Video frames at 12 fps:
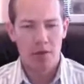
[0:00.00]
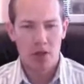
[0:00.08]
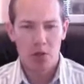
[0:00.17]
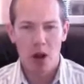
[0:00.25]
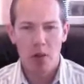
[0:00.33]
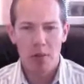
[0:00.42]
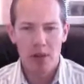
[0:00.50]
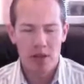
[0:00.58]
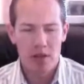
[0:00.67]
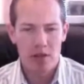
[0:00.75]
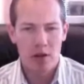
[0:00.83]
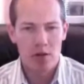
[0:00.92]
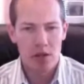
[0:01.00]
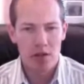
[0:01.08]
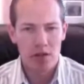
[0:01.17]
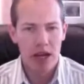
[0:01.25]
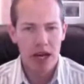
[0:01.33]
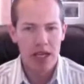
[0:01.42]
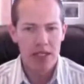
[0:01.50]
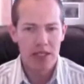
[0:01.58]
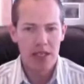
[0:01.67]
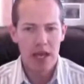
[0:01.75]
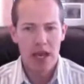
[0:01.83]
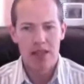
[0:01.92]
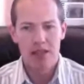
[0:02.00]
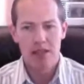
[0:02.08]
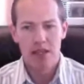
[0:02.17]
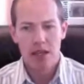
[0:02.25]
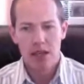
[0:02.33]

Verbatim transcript: for small business loans in the United States.